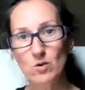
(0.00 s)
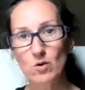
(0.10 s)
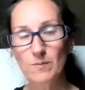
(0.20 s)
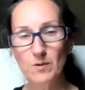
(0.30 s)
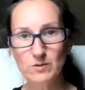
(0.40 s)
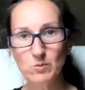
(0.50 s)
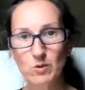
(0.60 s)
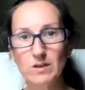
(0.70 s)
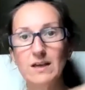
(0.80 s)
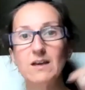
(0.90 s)
hormones
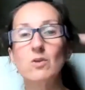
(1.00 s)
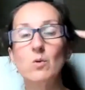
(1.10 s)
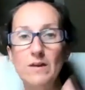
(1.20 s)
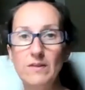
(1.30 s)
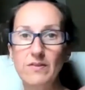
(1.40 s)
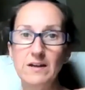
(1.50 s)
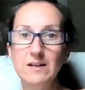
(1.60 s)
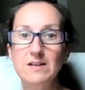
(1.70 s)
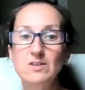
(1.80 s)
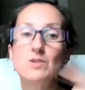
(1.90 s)
working the way that they
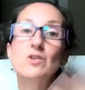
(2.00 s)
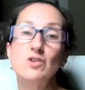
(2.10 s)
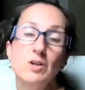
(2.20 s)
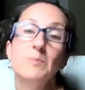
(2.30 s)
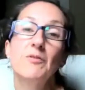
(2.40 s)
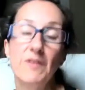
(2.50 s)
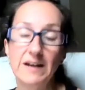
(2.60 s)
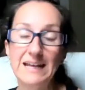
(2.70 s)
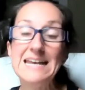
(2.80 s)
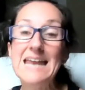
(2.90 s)
need to, so your tryptophan
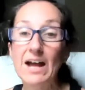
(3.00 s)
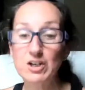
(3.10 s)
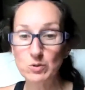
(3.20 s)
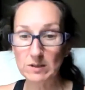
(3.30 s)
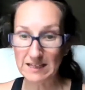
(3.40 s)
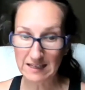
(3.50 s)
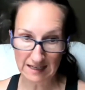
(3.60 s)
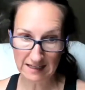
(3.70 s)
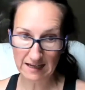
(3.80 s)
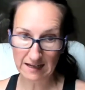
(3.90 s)
can naturally
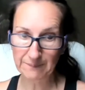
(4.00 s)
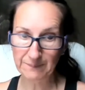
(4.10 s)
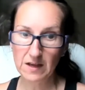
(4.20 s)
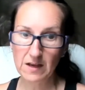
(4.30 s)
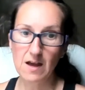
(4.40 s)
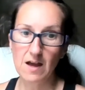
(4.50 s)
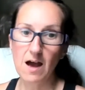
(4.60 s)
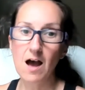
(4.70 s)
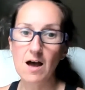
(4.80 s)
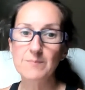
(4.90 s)
kick in.
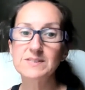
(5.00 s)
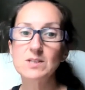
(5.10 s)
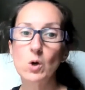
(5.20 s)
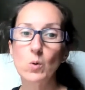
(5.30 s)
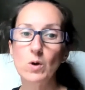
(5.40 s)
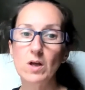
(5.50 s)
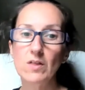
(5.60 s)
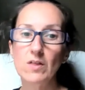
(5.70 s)
So